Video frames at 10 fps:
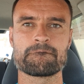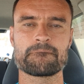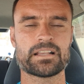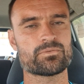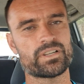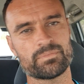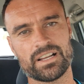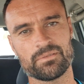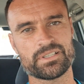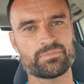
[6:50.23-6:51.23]
That's when it
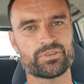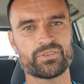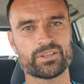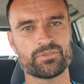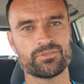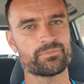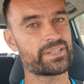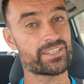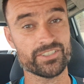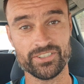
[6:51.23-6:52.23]
becomes hypocritical,
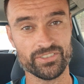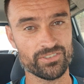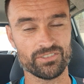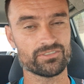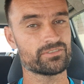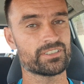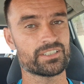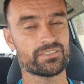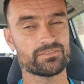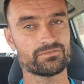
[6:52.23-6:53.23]
because you're not
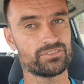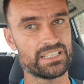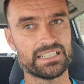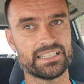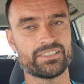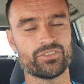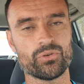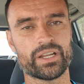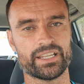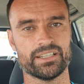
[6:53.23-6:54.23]
really
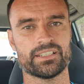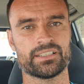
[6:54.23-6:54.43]
doing it